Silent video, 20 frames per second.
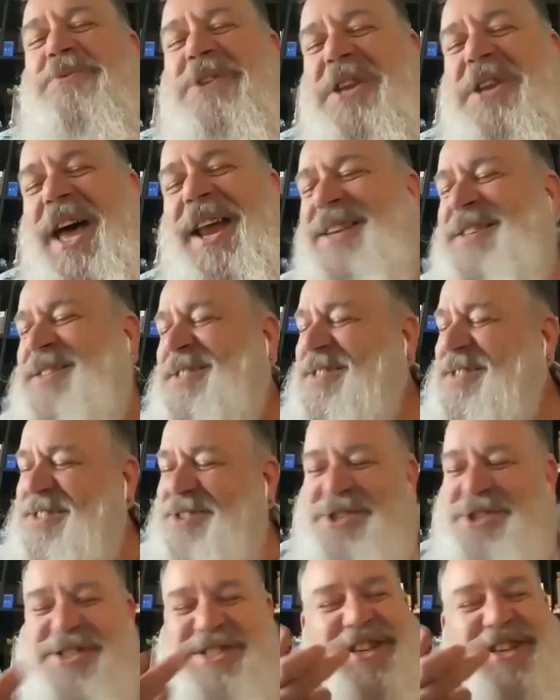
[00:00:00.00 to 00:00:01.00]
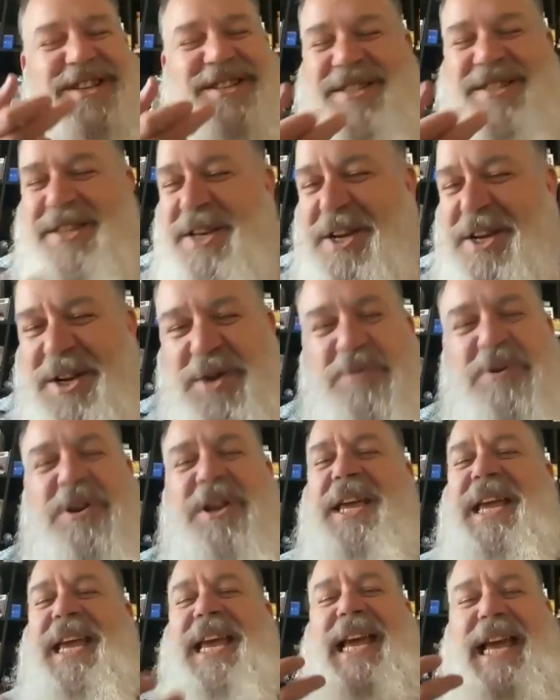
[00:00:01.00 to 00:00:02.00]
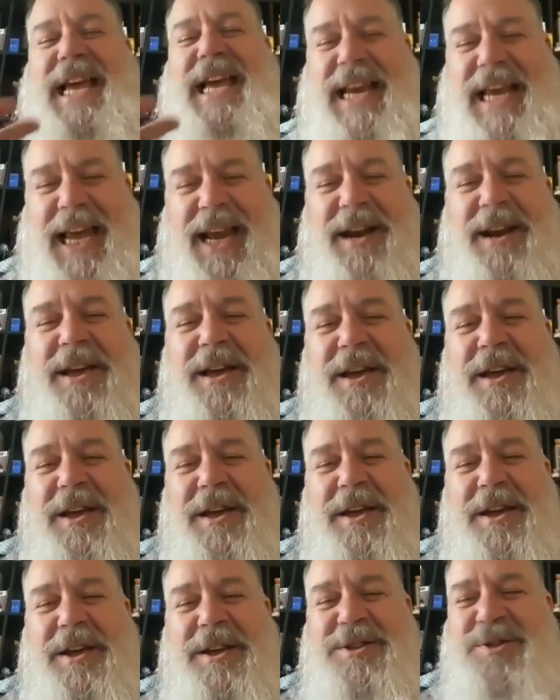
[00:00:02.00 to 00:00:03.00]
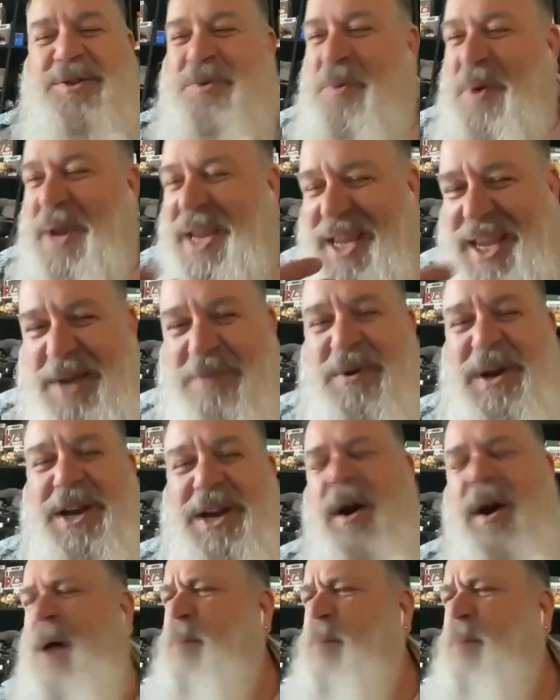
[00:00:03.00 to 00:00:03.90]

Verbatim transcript: would let us, just continually eating Twinkie wiener.